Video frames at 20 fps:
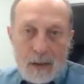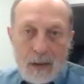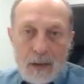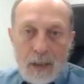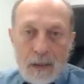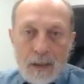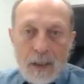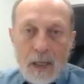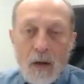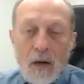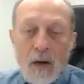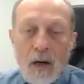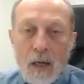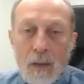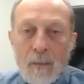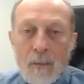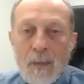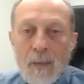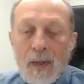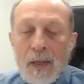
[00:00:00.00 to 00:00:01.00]
that they
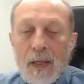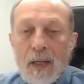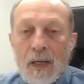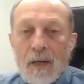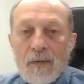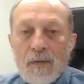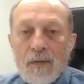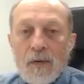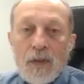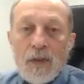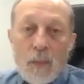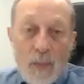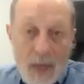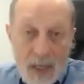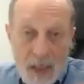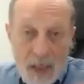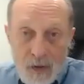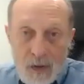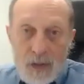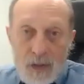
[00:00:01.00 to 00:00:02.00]
are or the
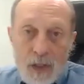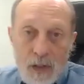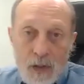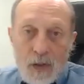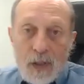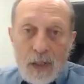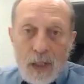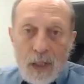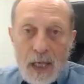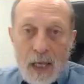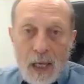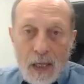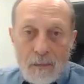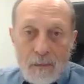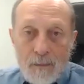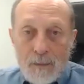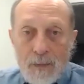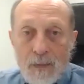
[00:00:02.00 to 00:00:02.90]
benefits that you're going to get.